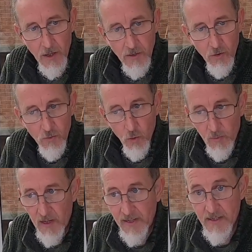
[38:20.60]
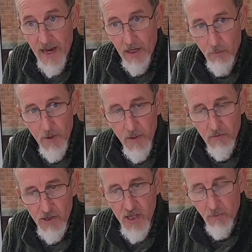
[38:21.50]
You normally need to help it, your
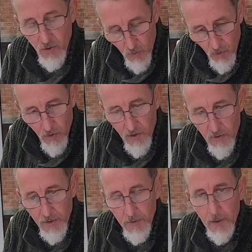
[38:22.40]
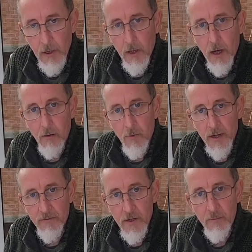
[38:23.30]
rod tip underwater and what
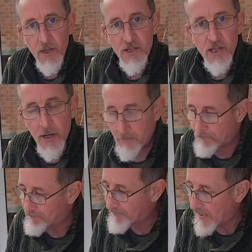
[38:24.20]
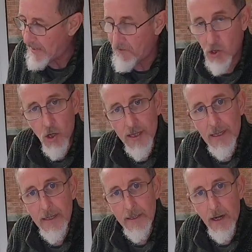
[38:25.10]
have you. But if you've got
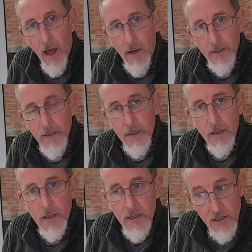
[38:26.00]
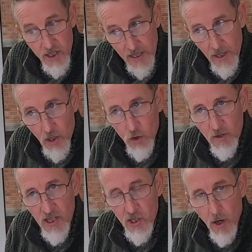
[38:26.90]
clean line, take that
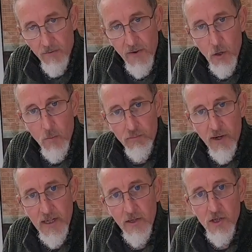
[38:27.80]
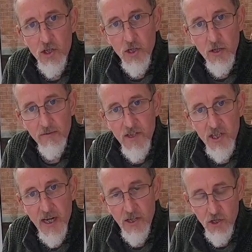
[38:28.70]
grease off, it will break the
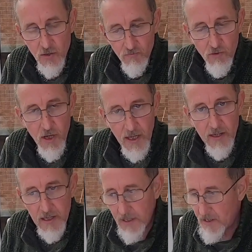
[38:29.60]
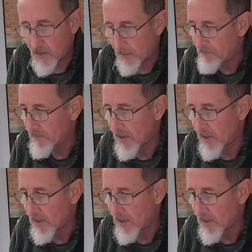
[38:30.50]
surface tension really easy.